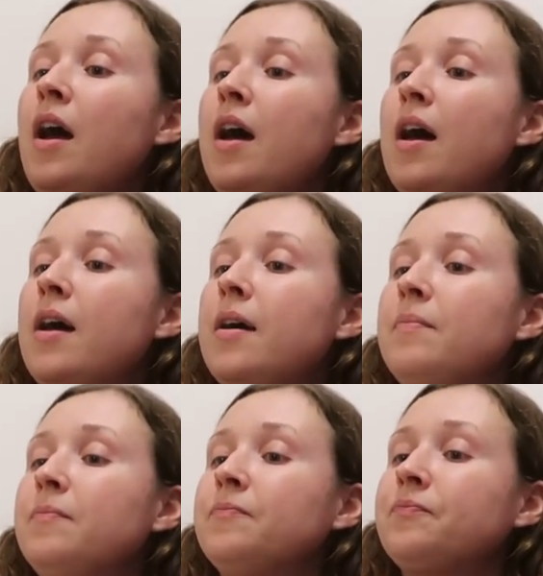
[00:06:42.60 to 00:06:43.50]

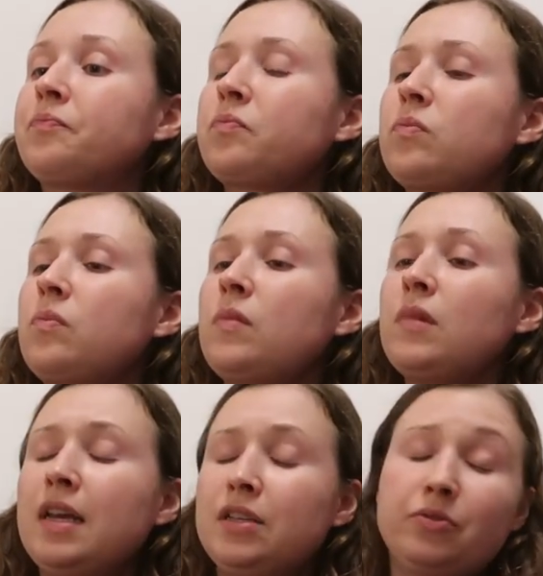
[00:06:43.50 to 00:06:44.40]

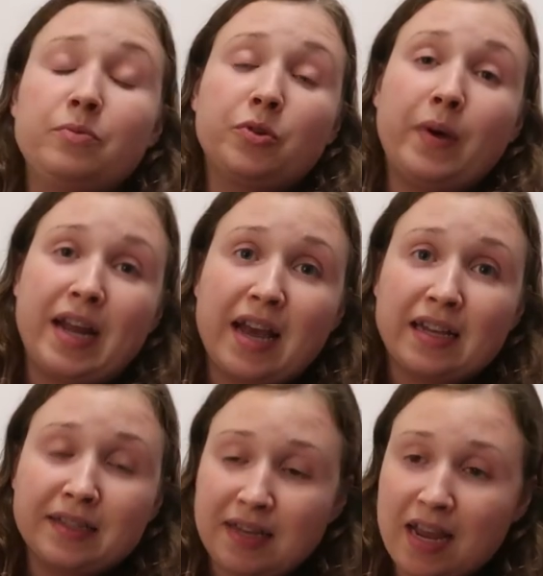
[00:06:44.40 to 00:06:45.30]
it's from
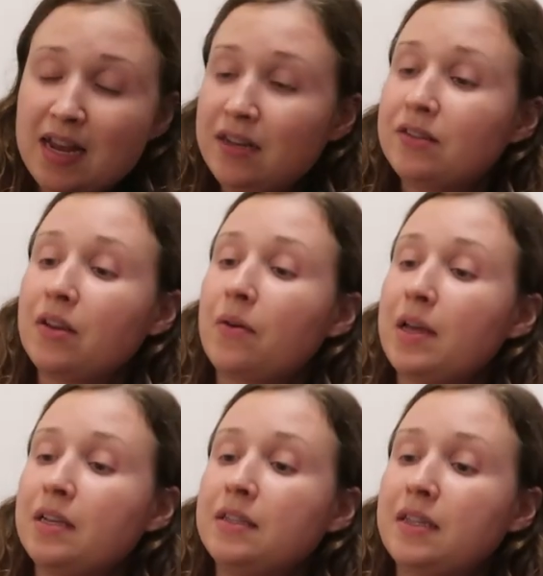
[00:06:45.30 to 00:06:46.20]
2018, so
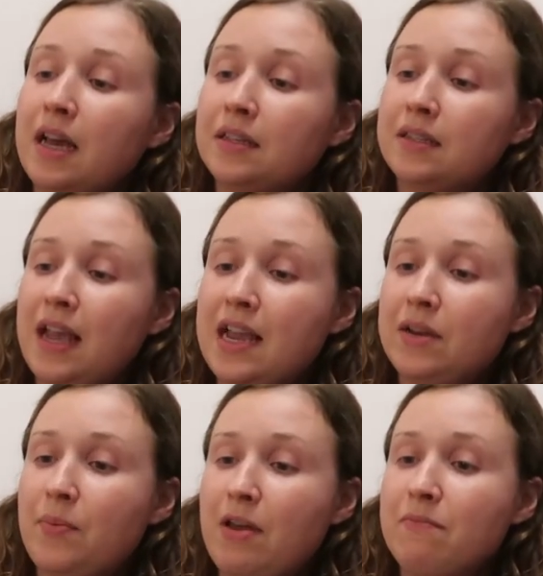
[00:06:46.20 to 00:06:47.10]
it has
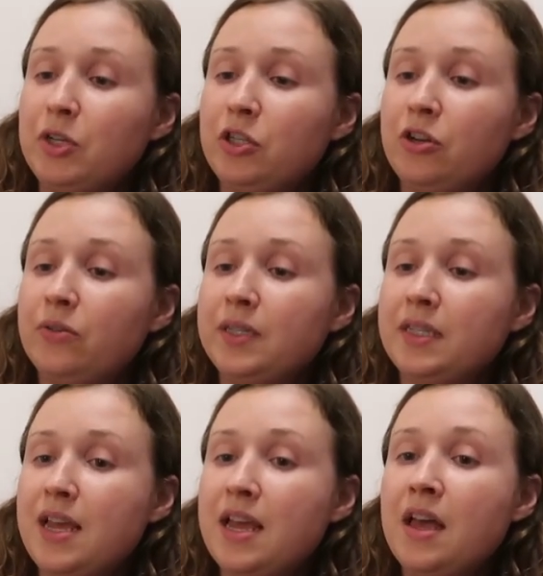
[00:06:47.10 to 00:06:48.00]
gained a bit of
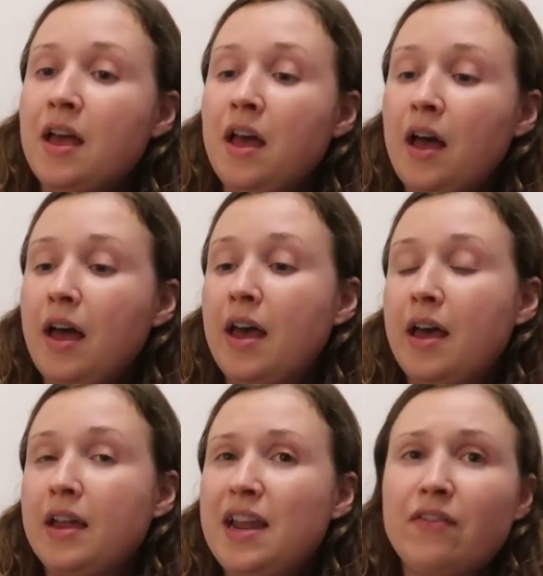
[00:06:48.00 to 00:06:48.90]
maturity.
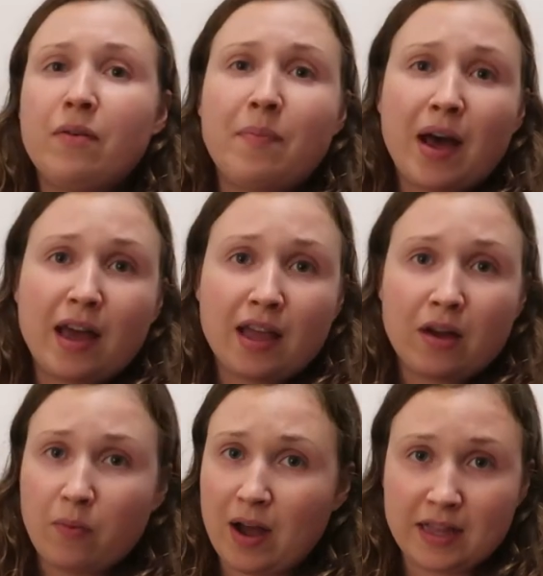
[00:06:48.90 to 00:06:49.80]
Never buy
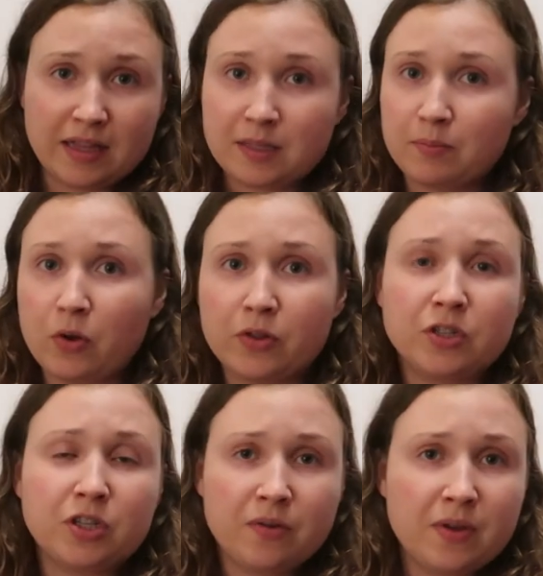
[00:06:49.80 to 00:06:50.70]
a wine that's more
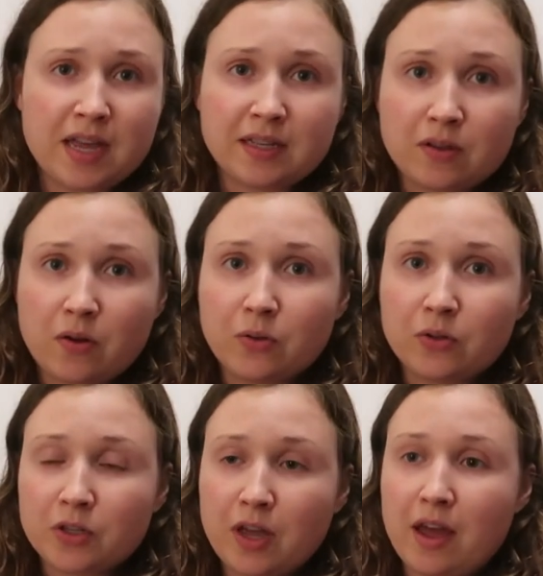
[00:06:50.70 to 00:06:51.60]
than 2 years
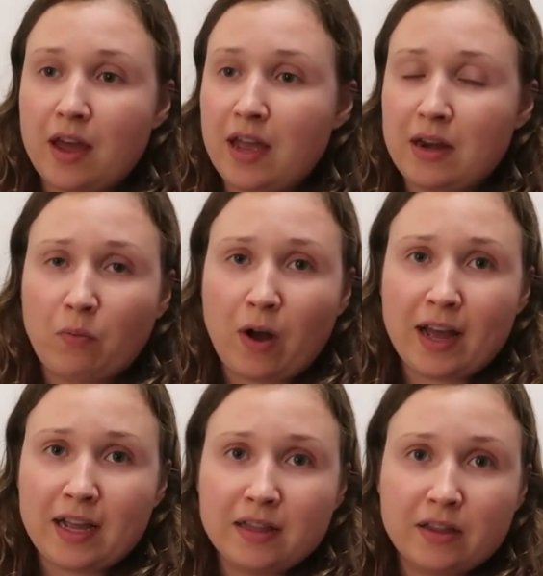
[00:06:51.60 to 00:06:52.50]
old in
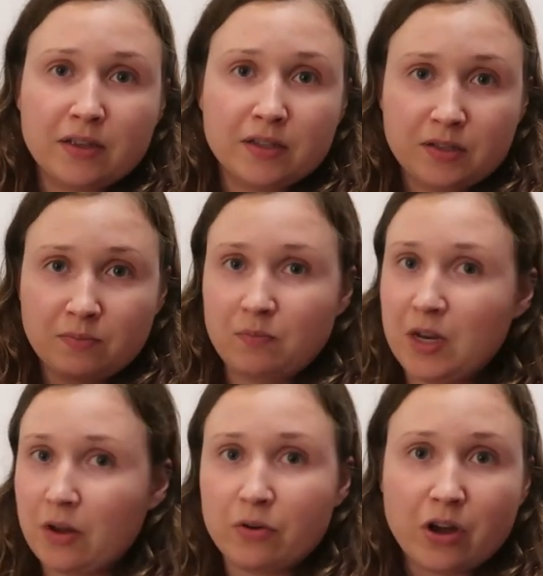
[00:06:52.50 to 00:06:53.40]
white that's,
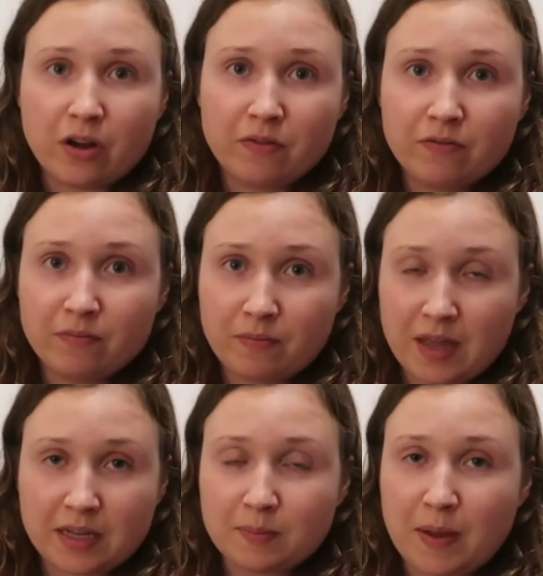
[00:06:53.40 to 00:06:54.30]
you know, not
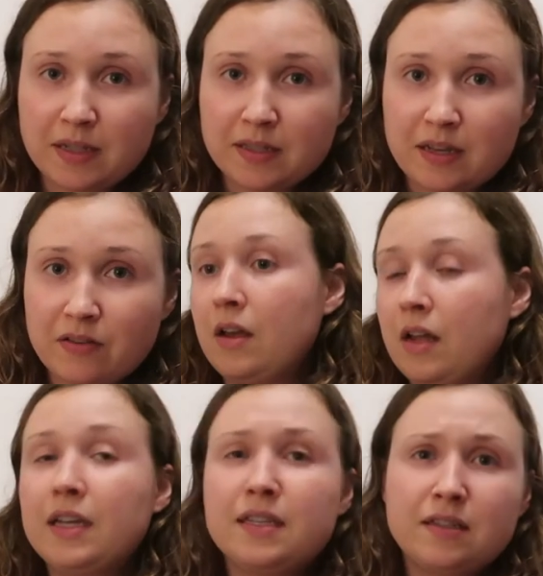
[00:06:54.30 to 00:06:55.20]
expensive,
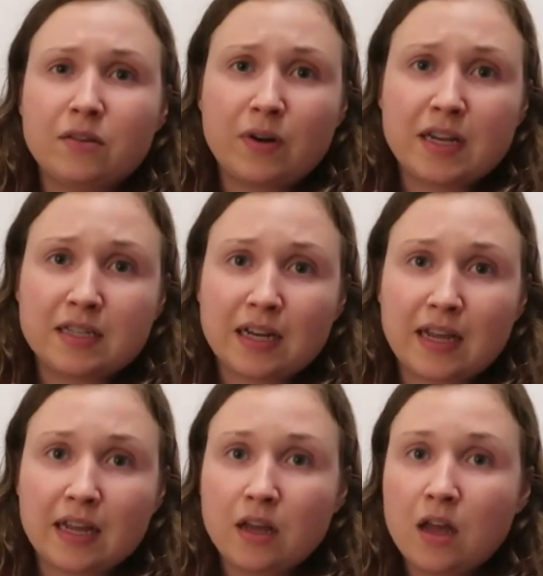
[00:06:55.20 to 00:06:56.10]
unless it's a
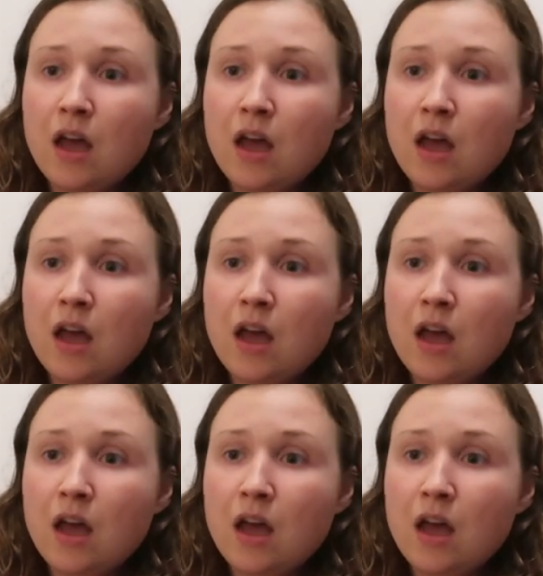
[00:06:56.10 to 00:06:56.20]
Riesling